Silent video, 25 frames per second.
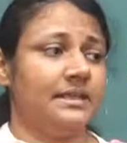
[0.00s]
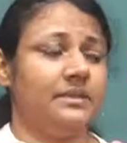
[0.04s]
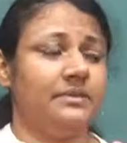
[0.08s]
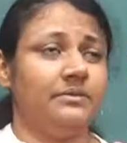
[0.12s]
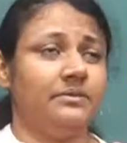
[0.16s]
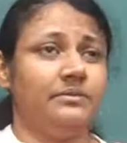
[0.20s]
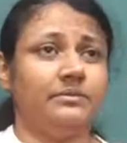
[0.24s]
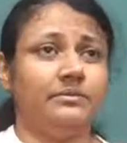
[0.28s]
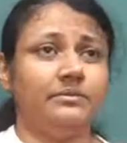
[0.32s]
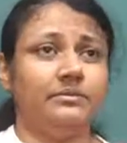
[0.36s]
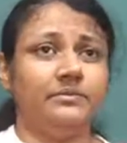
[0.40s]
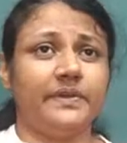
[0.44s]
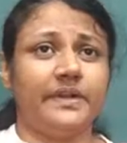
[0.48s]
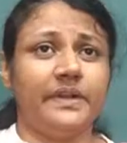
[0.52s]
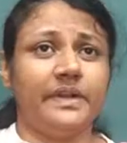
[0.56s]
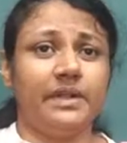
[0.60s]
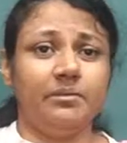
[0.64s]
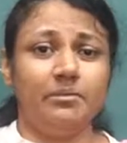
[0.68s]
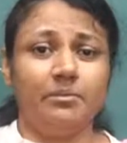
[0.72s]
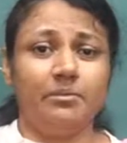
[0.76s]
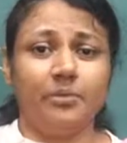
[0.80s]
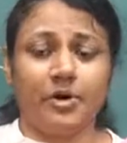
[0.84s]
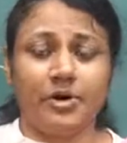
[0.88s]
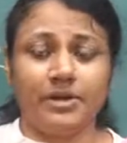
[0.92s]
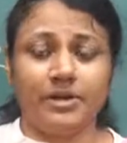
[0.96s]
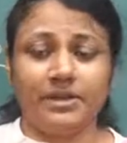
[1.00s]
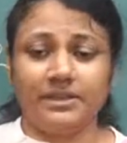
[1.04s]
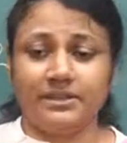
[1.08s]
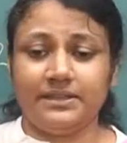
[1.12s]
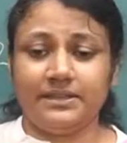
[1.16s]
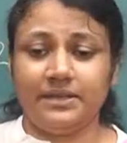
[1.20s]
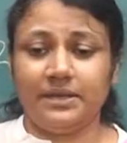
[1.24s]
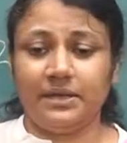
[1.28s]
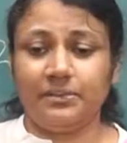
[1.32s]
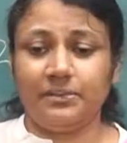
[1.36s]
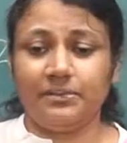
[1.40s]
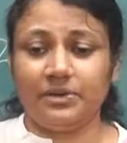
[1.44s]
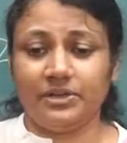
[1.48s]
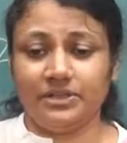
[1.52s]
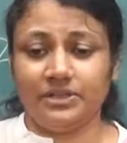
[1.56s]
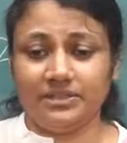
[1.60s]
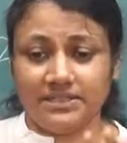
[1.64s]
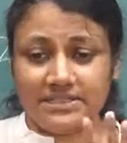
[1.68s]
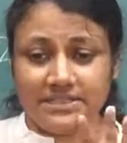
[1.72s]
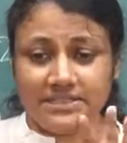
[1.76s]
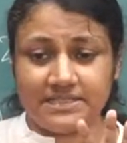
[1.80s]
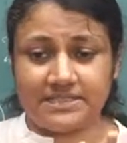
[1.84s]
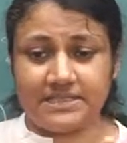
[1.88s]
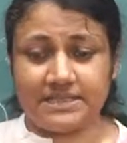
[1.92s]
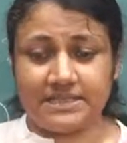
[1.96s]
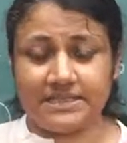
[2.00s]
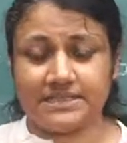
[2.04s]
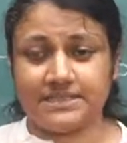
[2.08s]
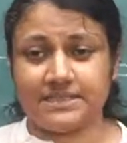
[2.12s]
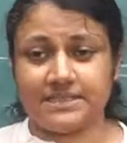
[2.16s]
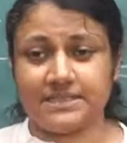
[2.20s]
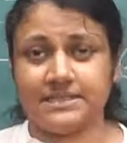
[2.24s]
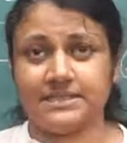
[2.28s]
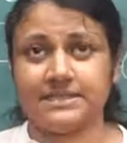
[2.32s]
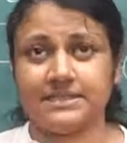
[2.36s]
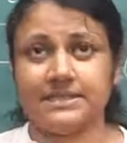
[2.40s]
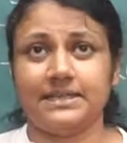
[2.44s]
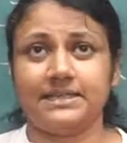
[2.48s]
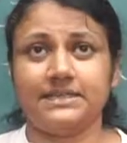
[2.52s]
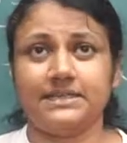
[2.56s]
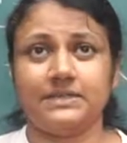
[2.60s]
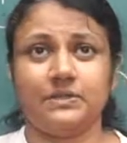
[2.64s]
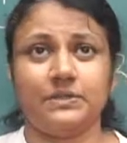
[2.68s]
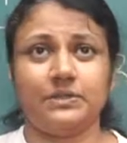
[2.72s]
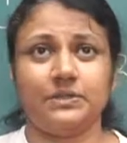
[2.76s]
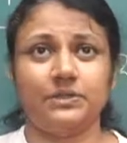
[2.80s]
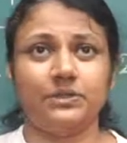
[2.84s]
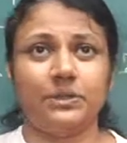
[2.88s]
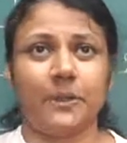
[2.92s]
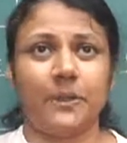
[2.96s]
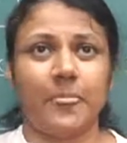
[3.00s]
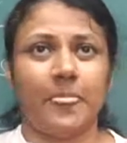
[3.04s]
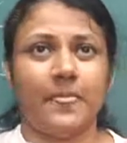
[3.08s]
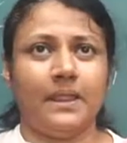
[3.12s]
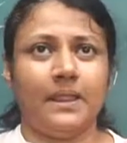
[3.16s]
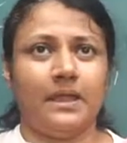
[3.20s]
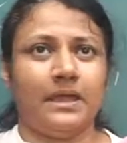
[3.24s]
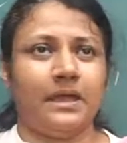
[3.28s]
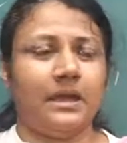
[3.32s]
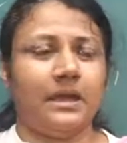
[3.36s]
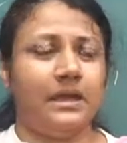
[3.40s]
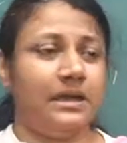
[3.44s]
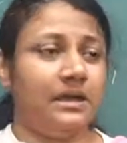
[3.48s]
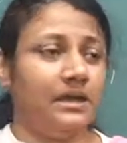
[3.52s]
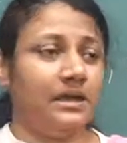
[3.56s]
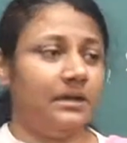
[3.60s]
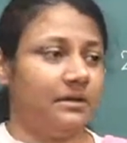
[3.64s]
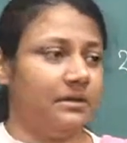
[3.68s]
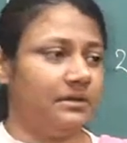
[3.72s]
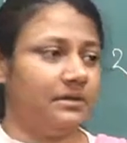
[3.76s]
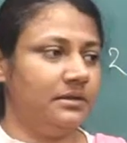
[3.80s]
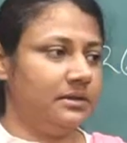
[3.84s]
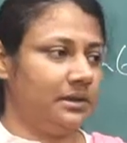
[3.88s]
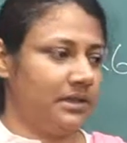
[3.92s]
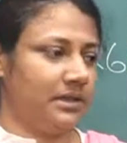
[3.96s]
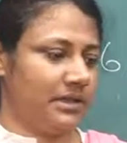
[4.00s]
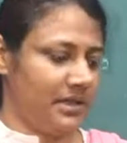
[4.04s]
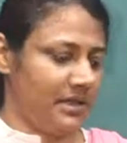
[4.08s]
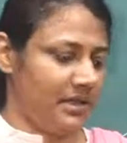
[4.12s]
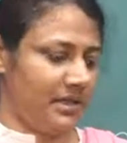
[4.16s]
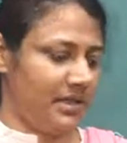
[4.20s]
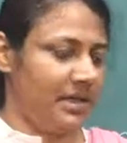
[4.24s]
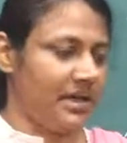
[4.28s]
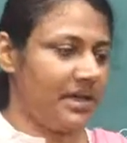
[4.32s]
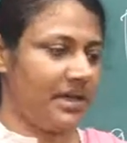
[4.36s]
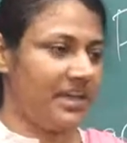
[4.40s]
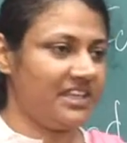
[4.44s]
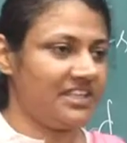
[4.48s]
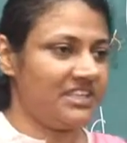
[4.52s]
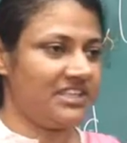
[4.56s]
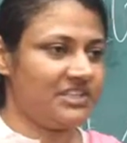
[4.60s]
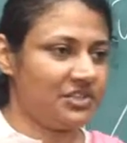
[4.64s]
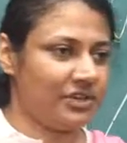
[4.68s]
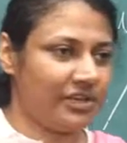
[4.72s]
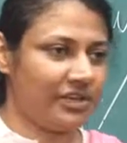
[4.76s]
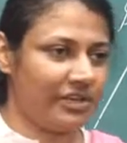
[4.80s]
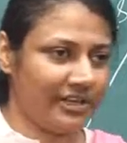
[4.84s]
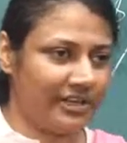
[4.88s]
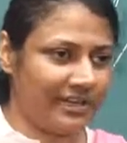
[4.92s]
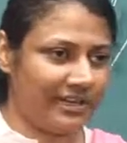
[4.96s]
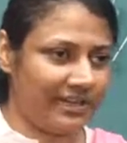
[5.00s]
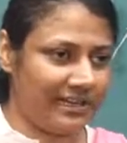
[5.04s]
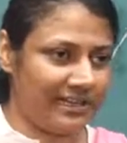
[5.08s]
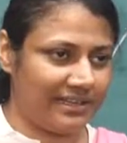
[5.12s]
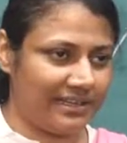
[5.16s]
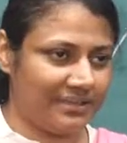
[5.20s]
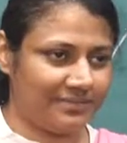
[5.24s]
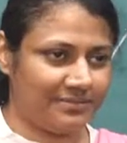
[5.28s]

The very important thing about this lesson is that, you know, uh, historically,